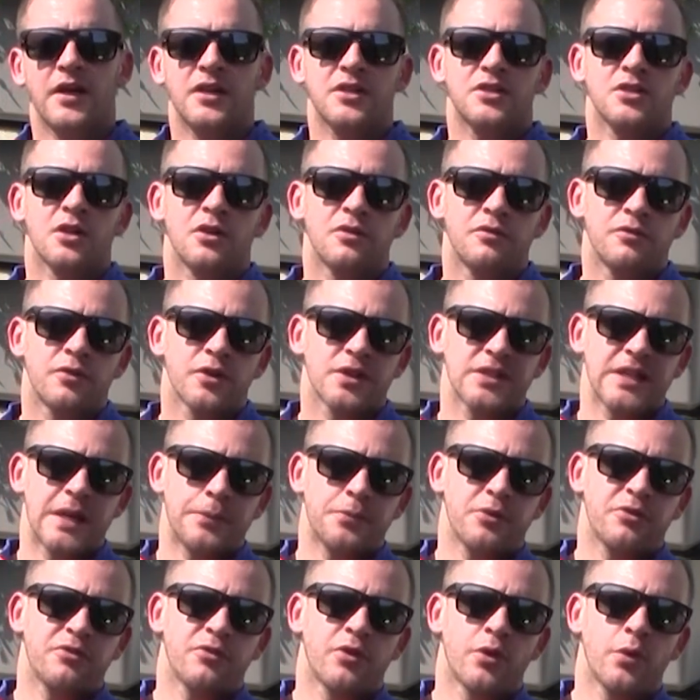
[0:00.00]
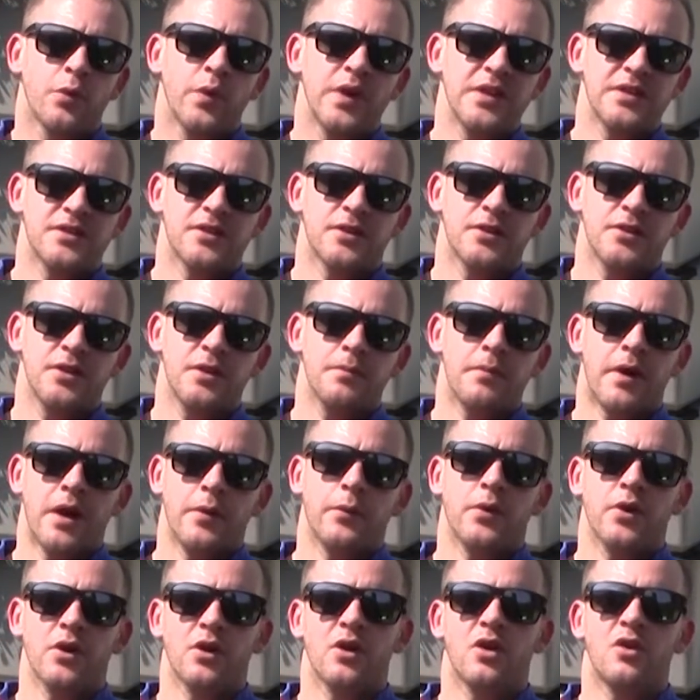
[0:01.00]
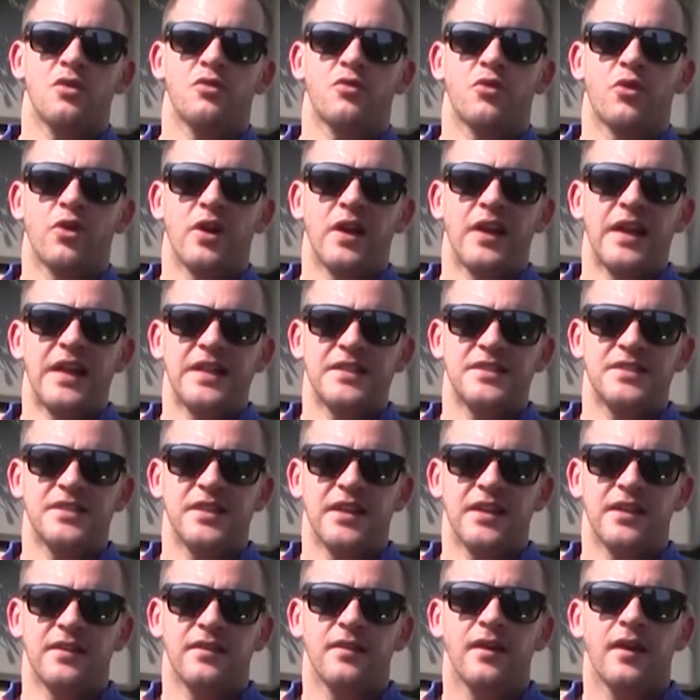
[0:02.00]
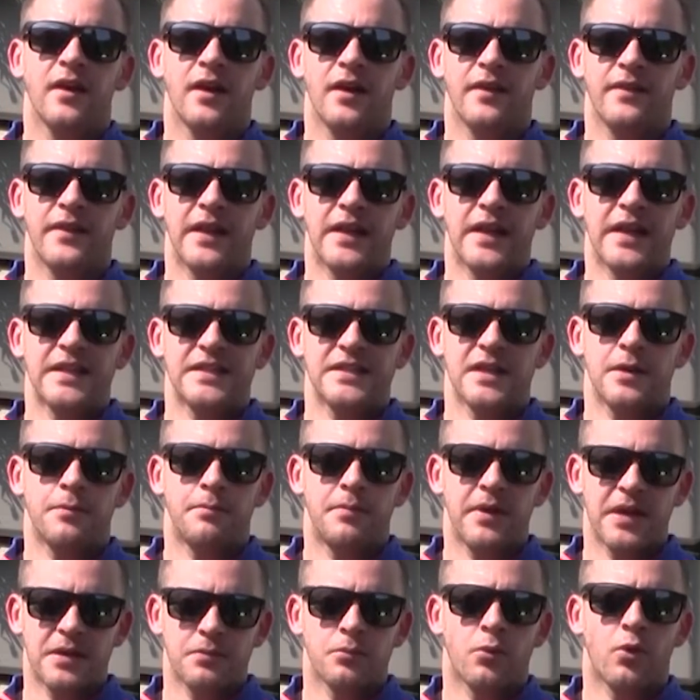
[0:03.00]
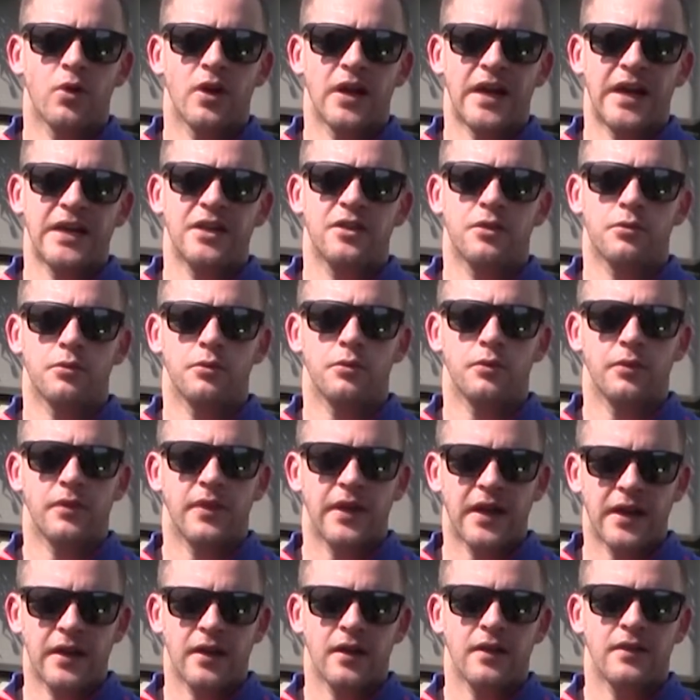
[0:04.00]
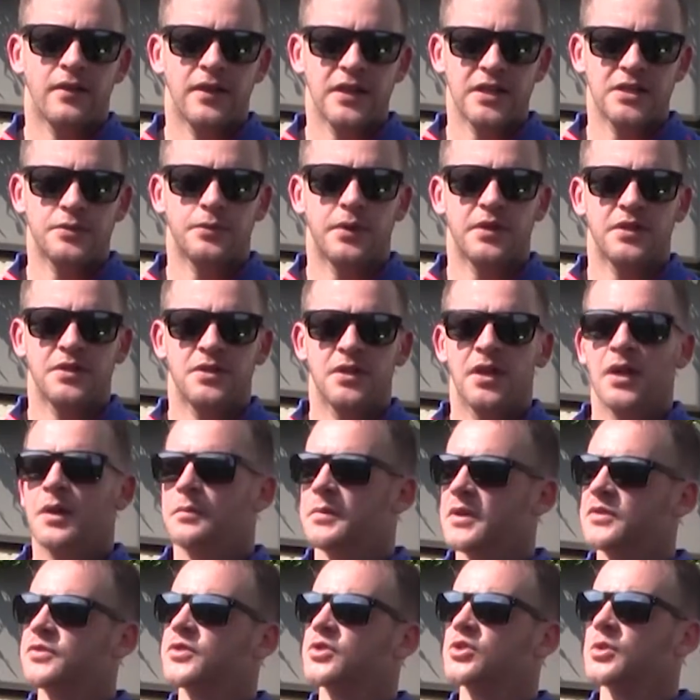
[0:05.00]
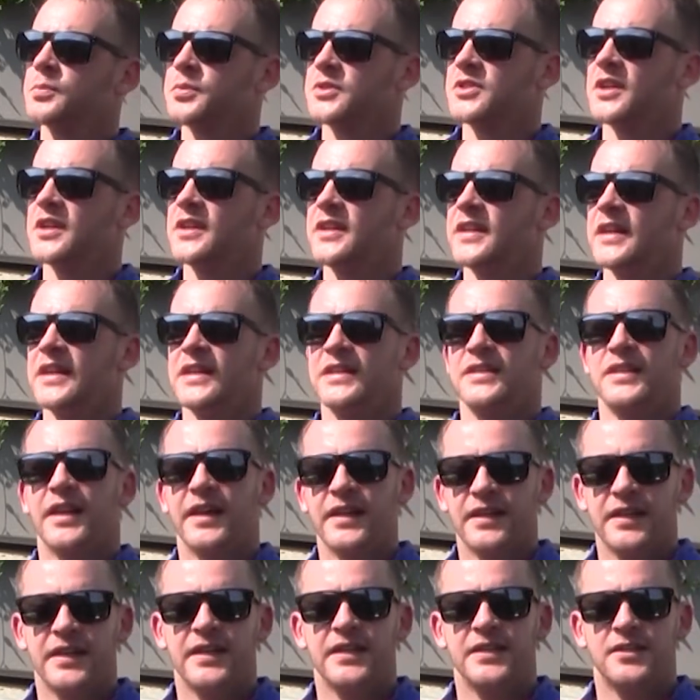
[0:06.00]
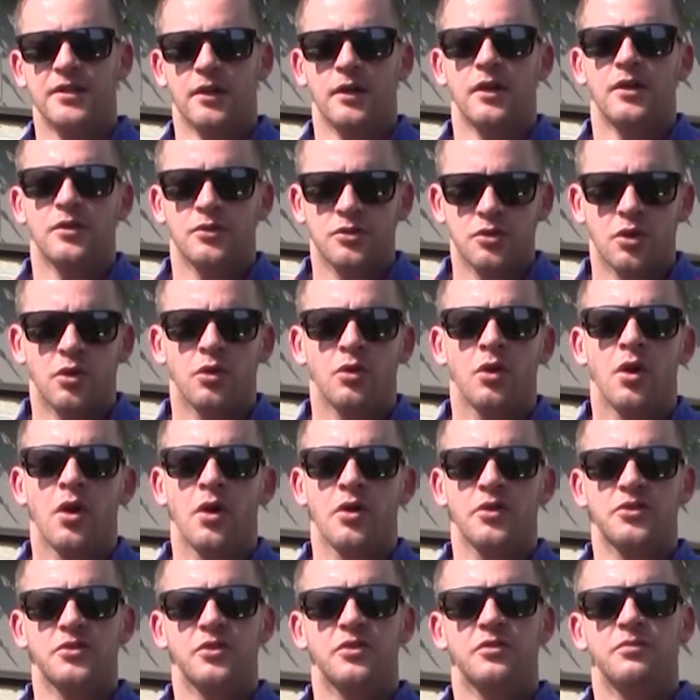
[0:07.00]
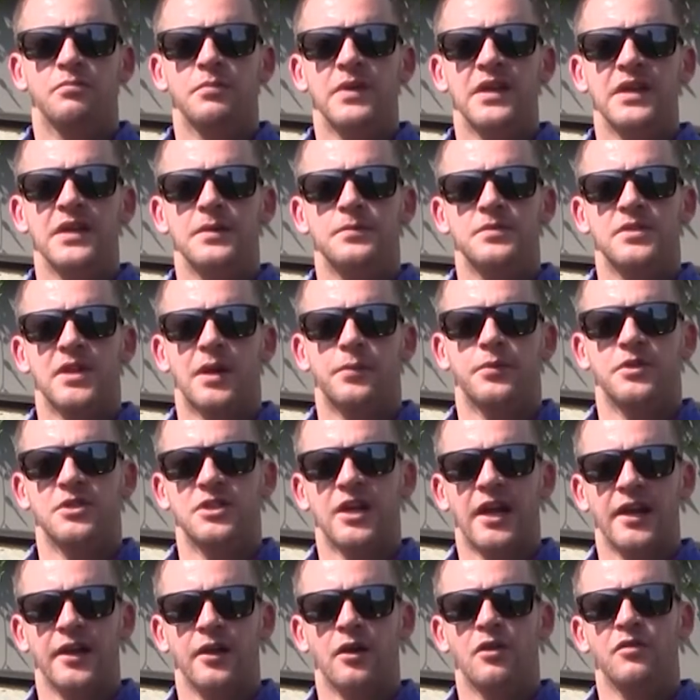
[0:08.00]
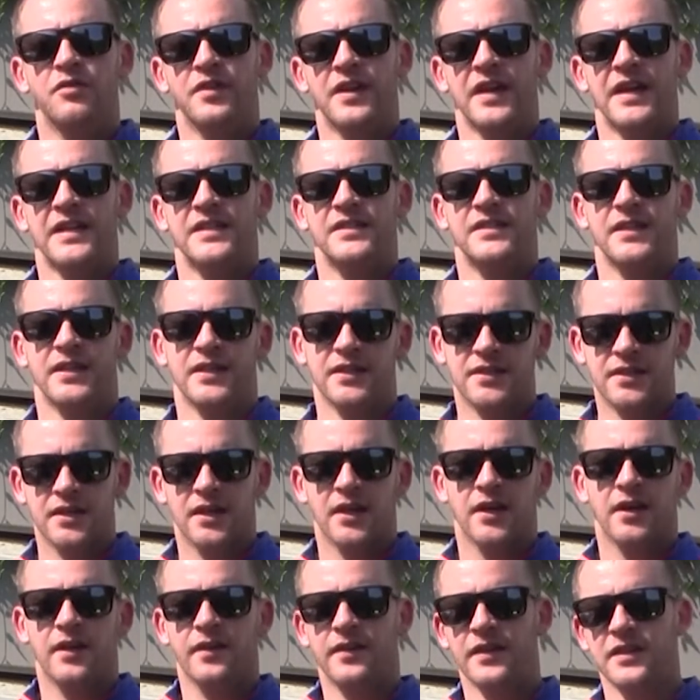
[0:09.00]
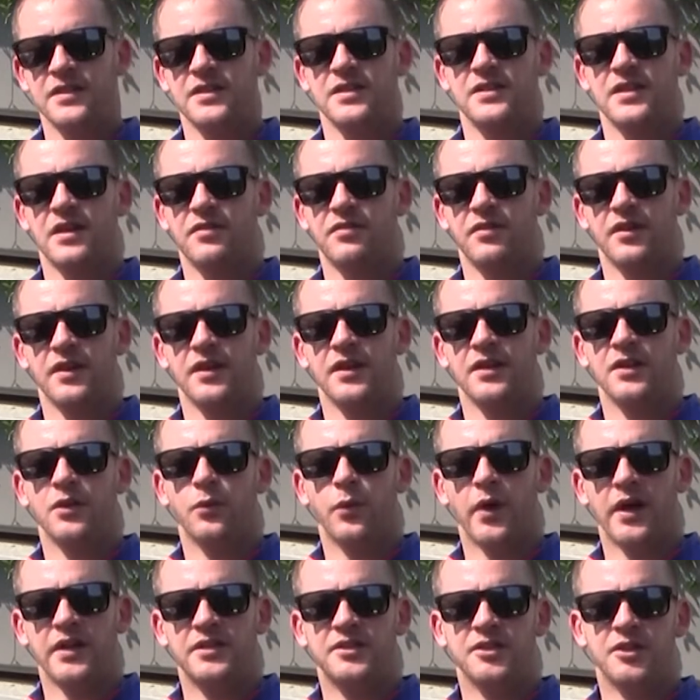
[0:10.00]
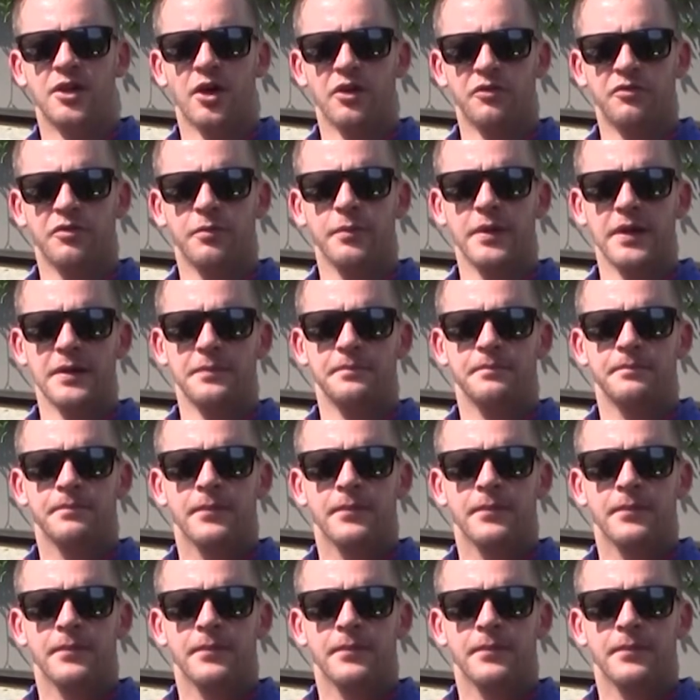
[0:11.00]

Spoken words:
So for example, for winter you might want to go for a lens tint that lets a bit more light through than these ones. But for super sunny days like these, and also sort of medium summer, slightly overcast days, this is definitely the way to go for me.